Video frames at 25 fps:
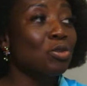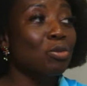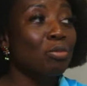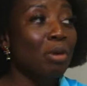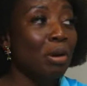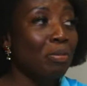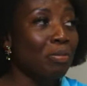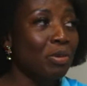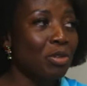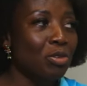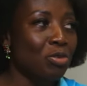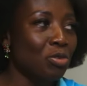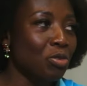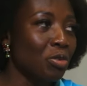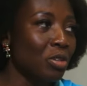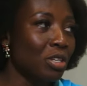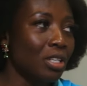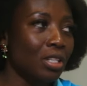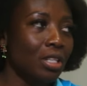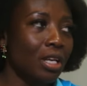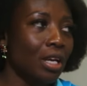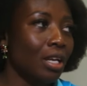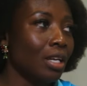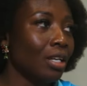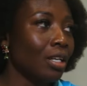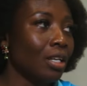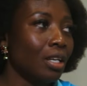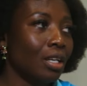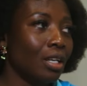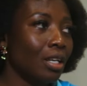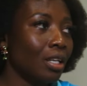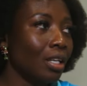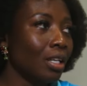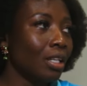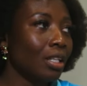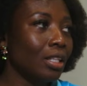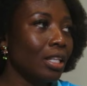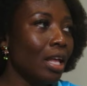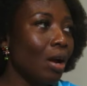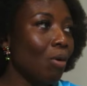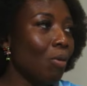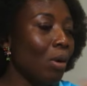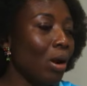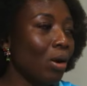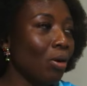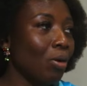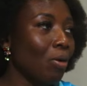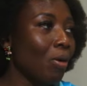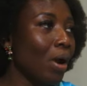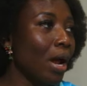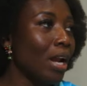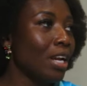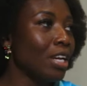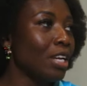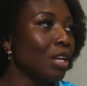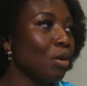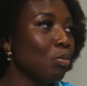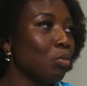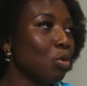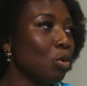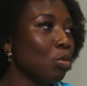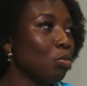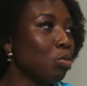it should wrap in tree, then that one cracked.